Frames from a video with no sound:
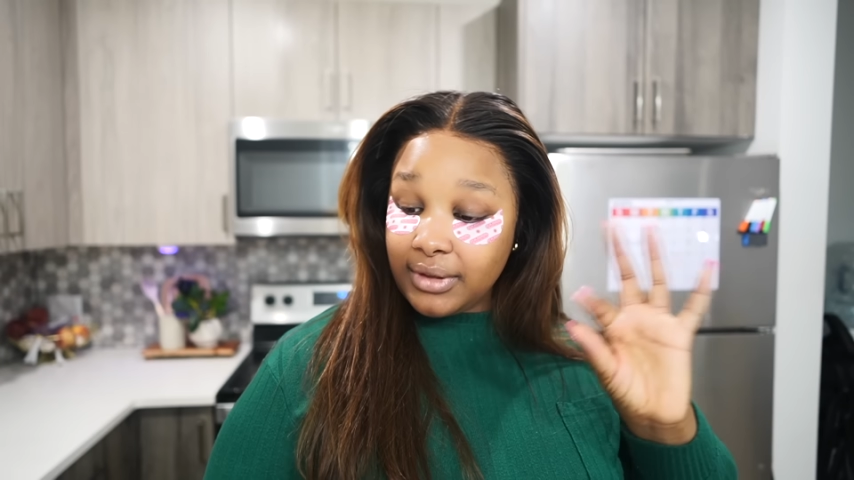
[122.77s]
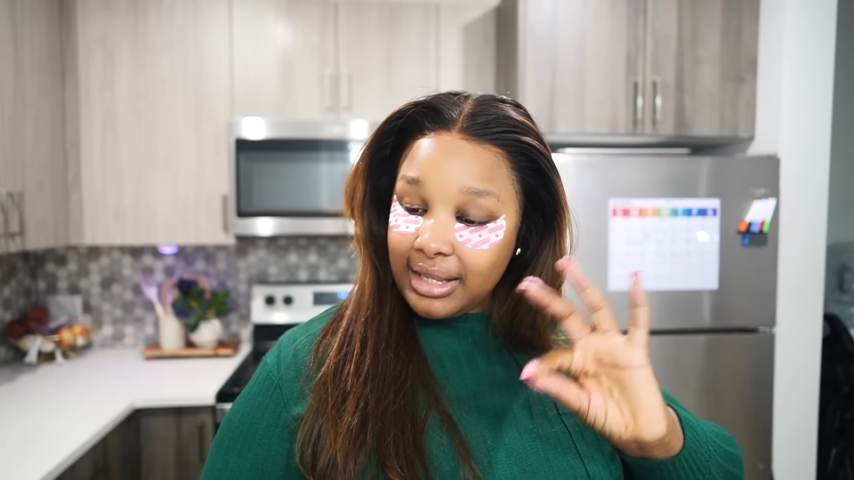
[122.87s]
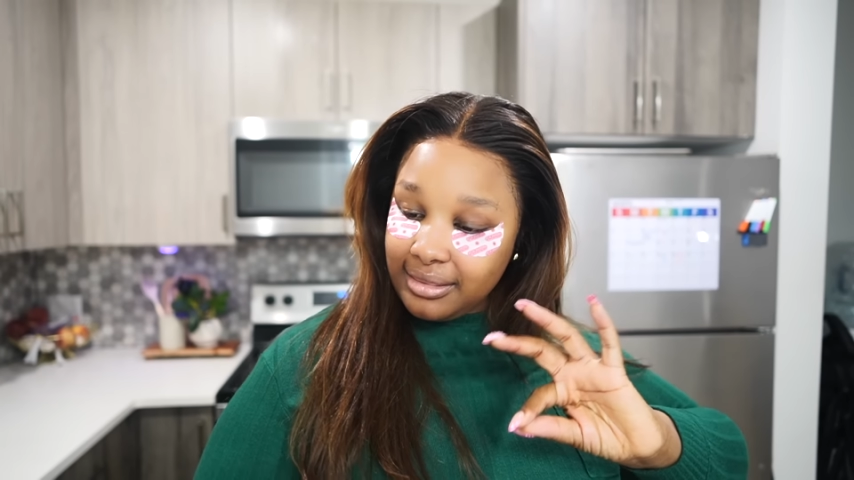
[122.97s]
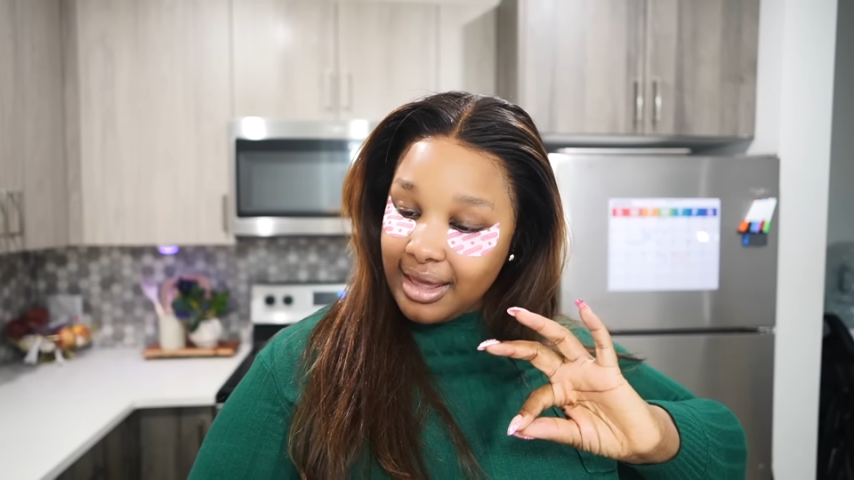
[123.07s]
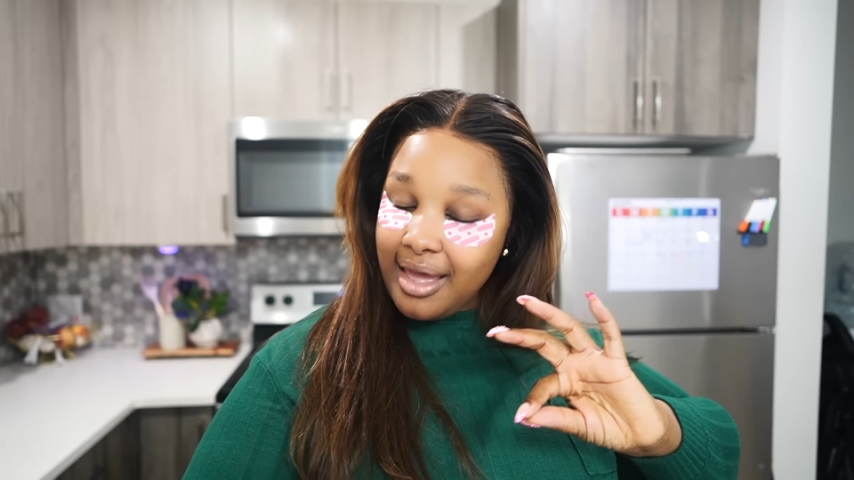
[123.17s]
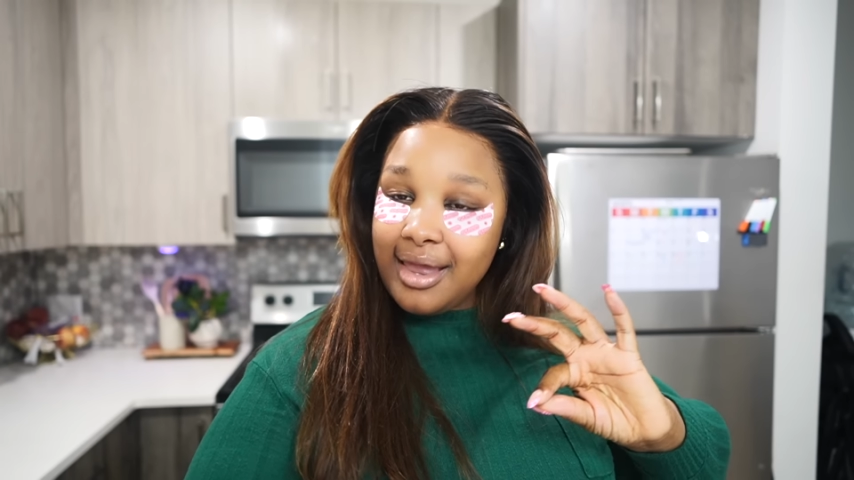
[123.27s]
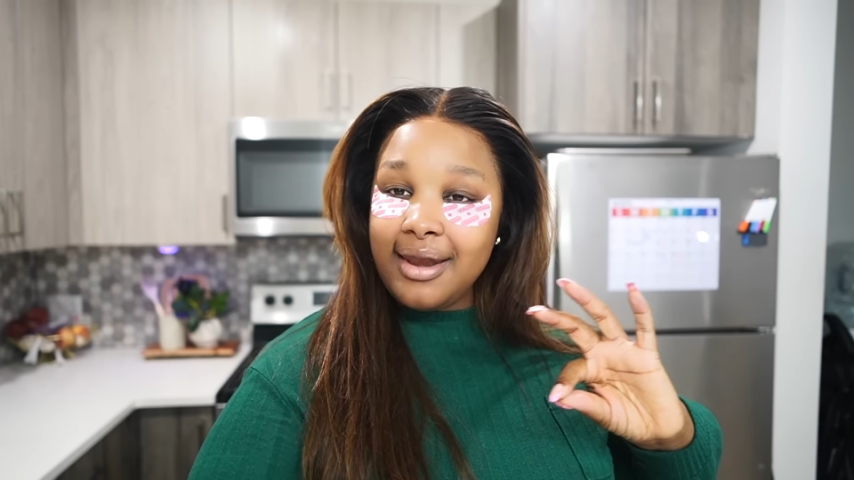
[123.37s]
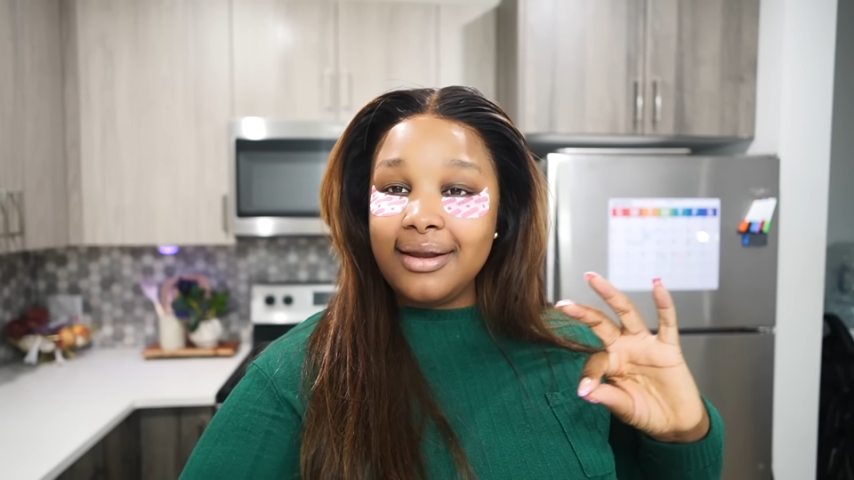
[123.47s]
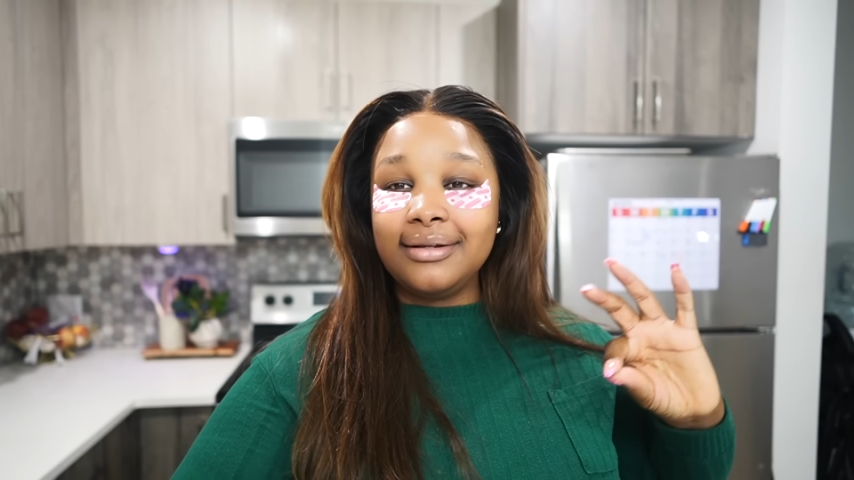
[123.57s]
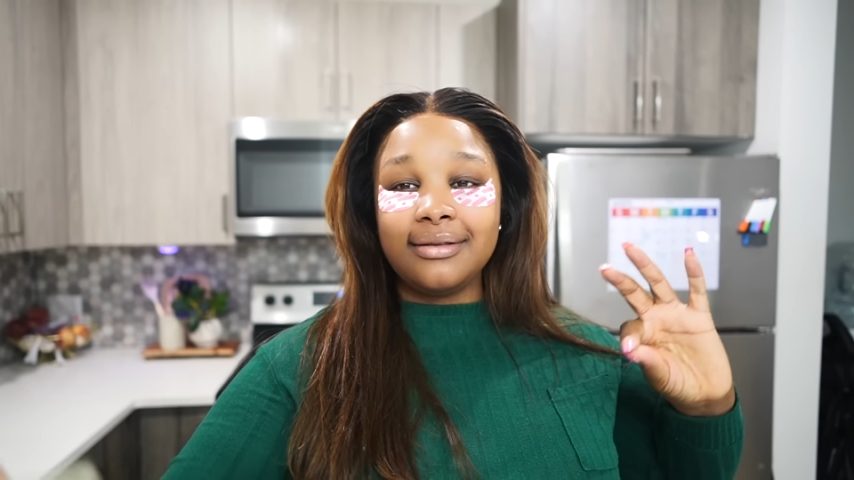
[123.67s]
And
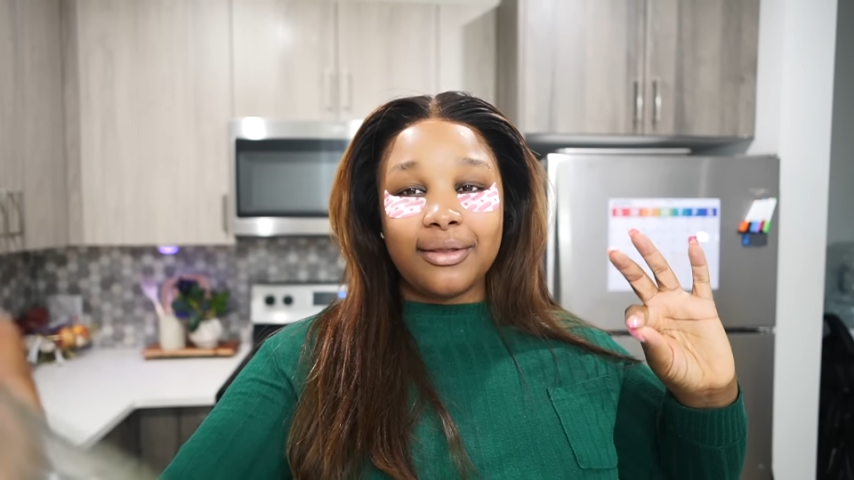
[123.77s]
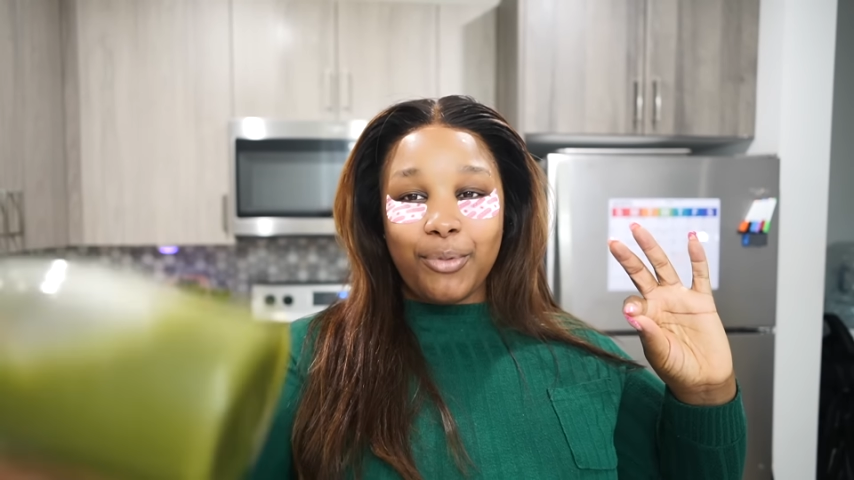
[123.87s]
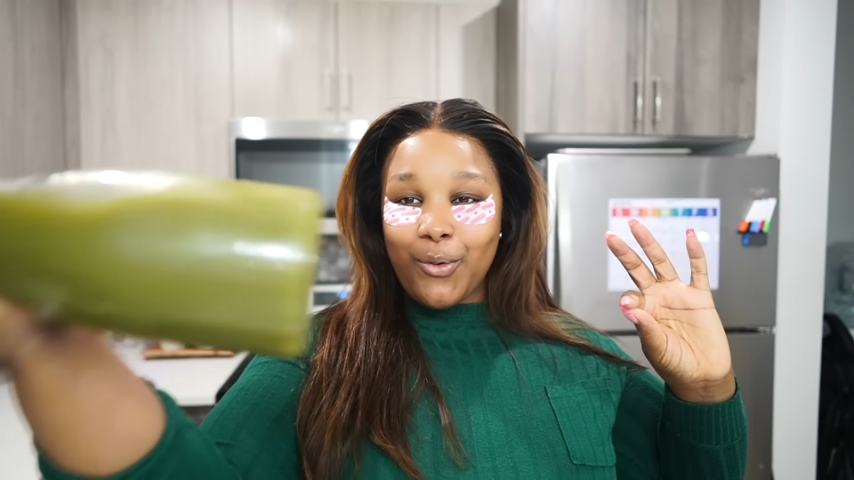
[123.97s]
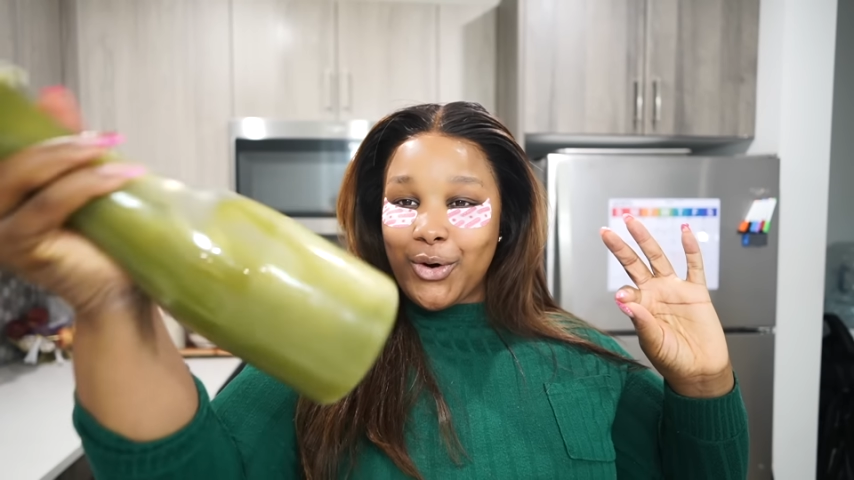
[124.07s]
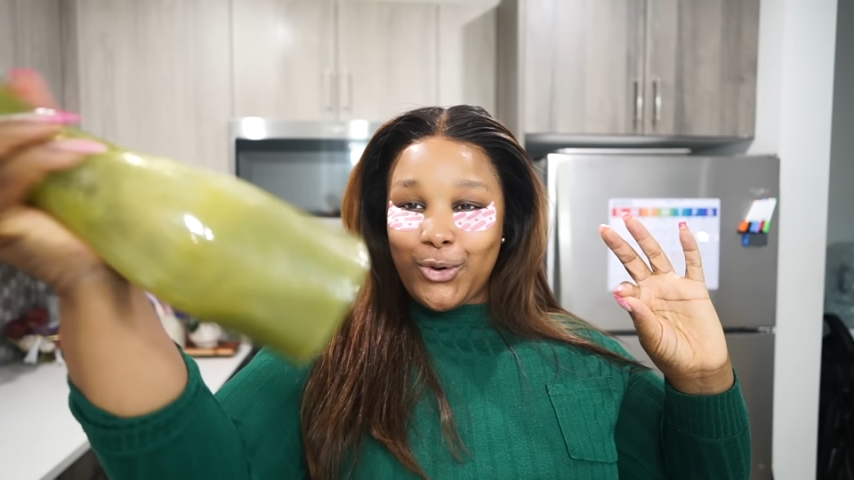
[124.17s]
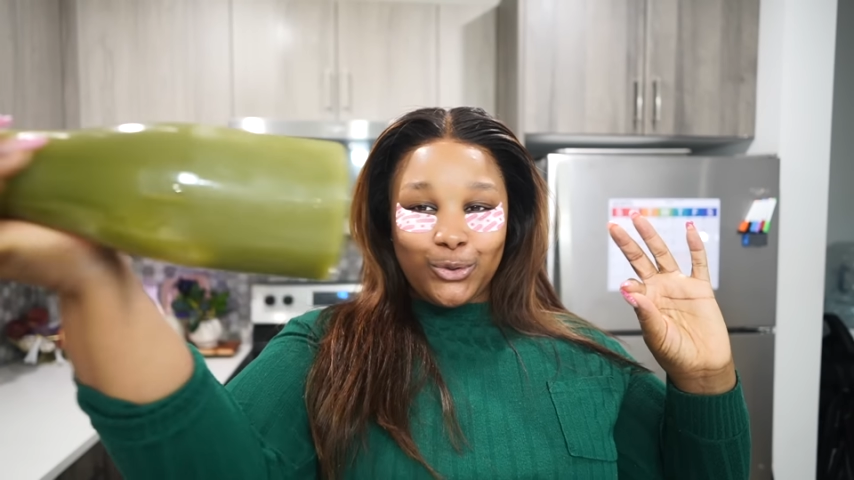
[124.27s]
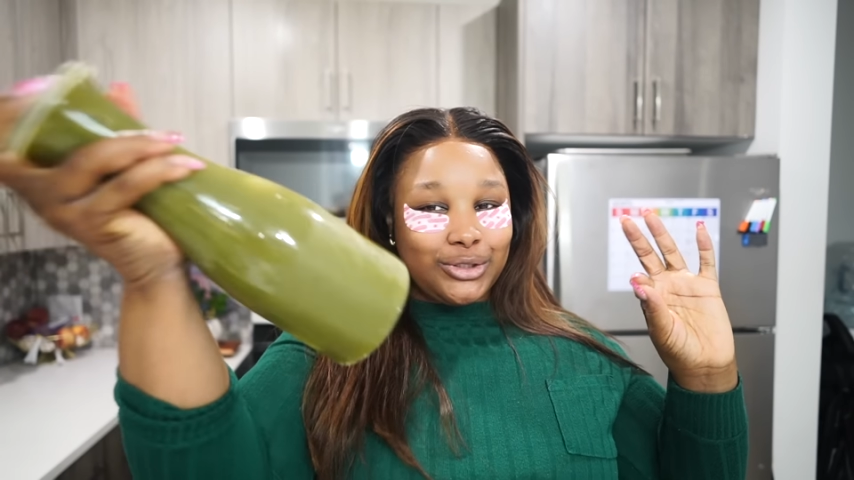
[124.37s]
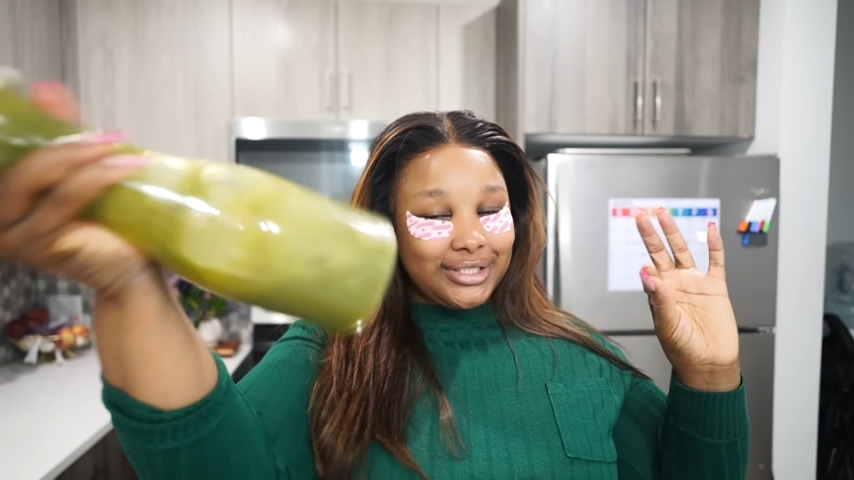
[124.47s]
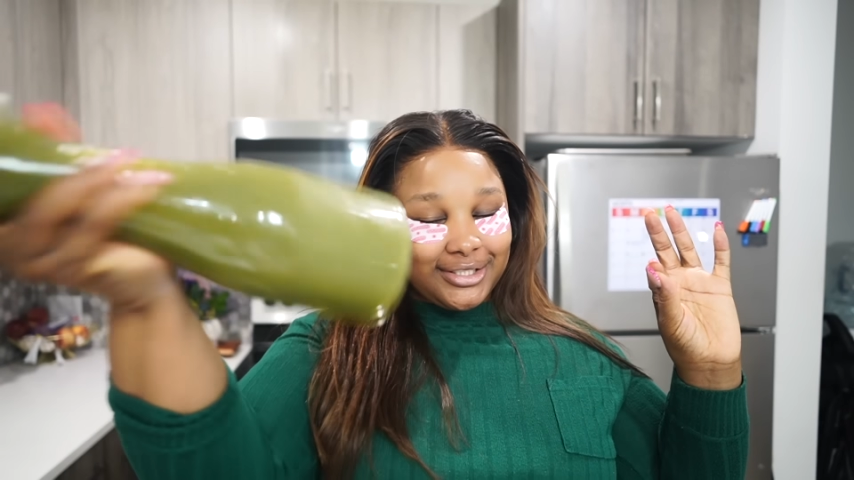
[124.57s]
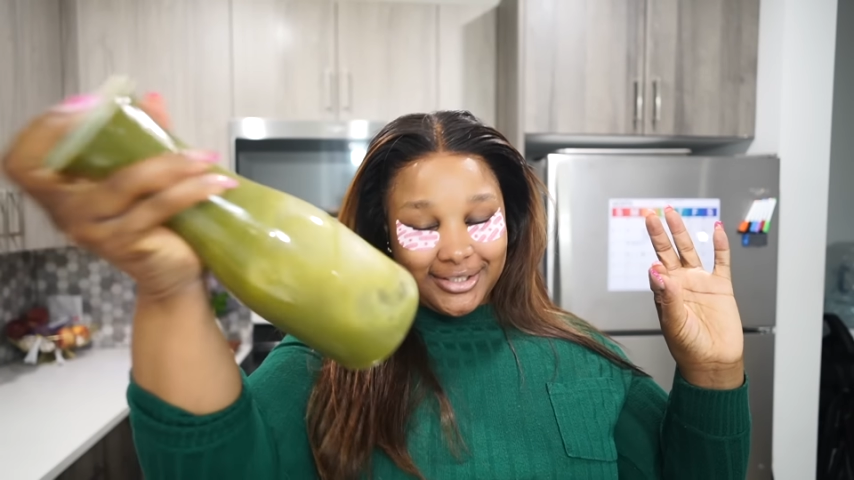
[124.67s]
then the
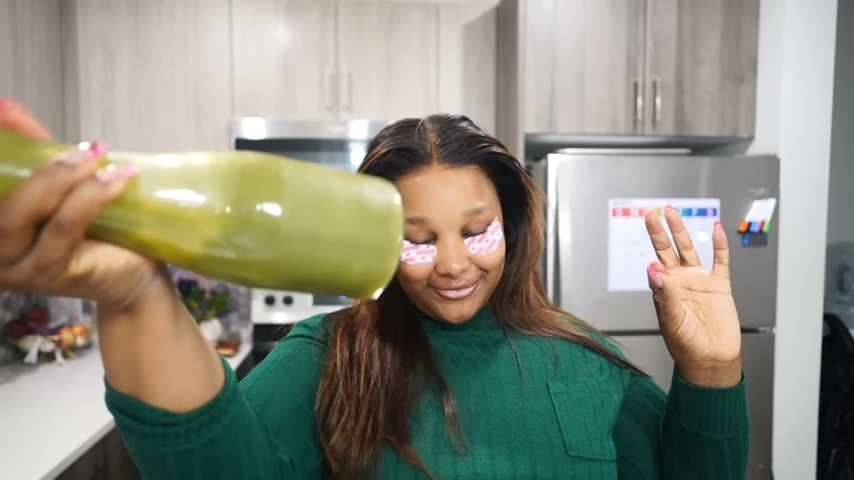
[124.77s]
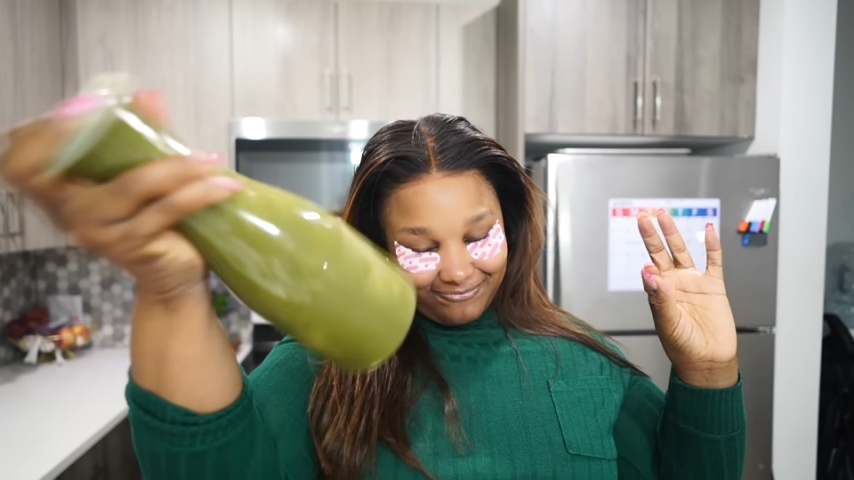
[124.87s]
powerhouse,